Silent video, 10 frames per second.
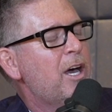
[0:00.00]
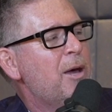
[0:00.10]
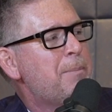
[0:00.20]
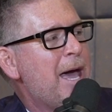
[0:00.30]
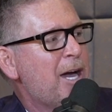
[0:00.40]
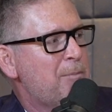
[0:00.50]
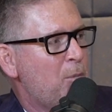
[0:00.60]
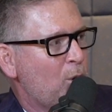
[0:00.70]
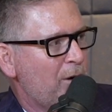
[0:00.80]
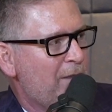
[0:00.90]
unpack
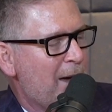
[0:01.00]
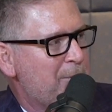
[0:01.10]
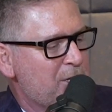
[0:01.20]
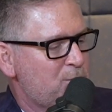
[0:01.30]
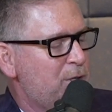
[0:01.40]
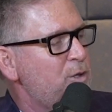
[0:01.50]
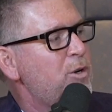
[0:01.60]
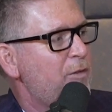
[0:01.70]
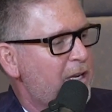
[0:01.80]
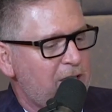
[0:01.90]
more of that, because we do
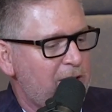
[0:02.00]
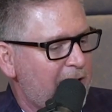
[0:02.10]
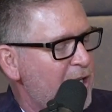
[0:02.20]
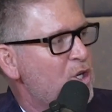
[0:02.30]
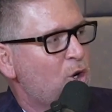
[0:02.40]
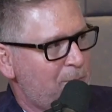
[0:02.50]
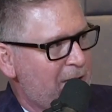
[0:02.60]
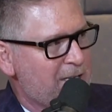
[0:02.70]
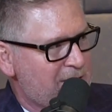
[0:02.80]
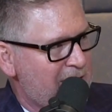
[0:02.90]
know that like in Europe,
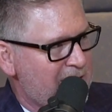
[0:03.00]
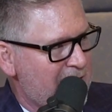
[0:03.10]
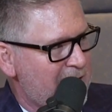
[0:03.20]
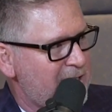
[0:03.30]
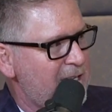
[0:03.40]
that doesn't exist.